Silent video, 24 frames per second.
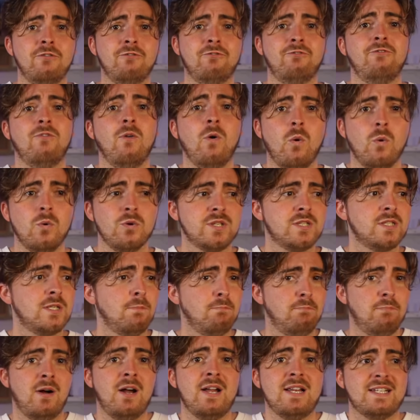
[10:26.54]
and force to
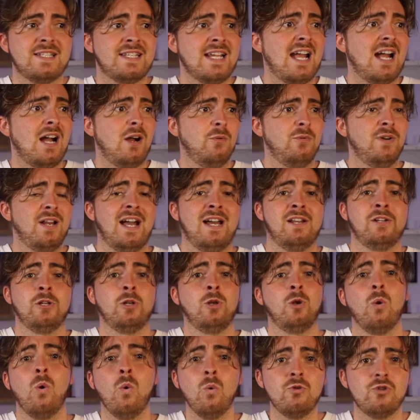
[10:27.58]
bite down and
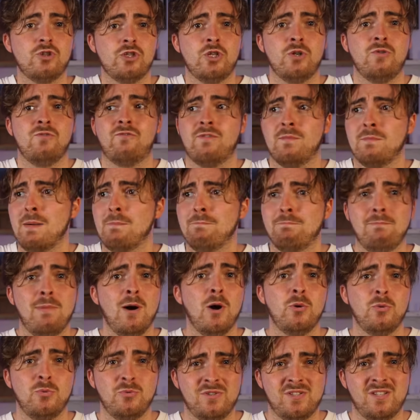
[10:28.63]
launch you from a
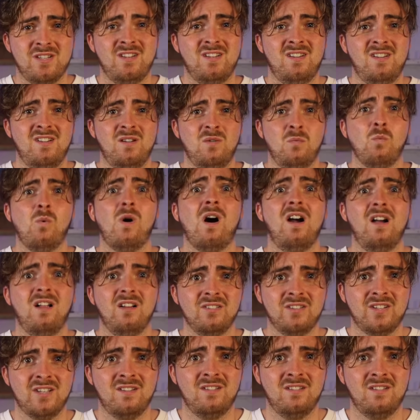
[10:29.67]
boat. Wild.